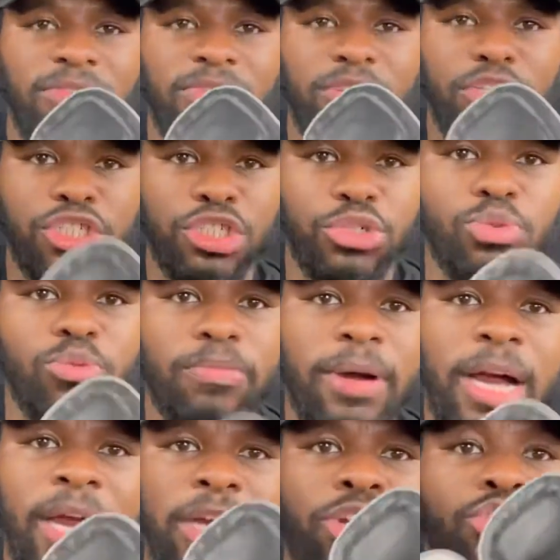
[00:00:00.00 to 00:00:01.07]
shoe
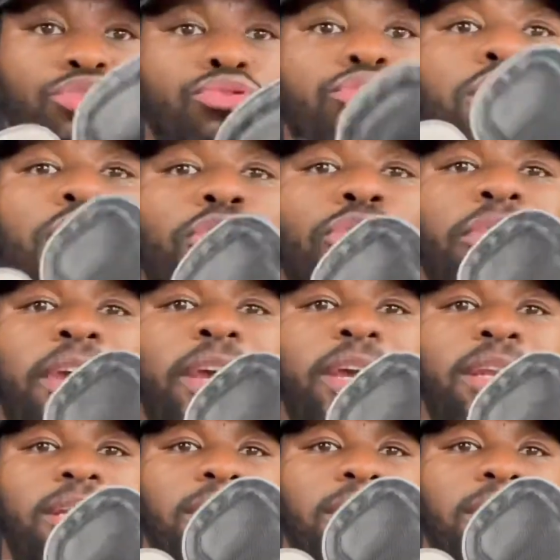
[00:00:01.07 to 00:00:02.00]
buyer, you know that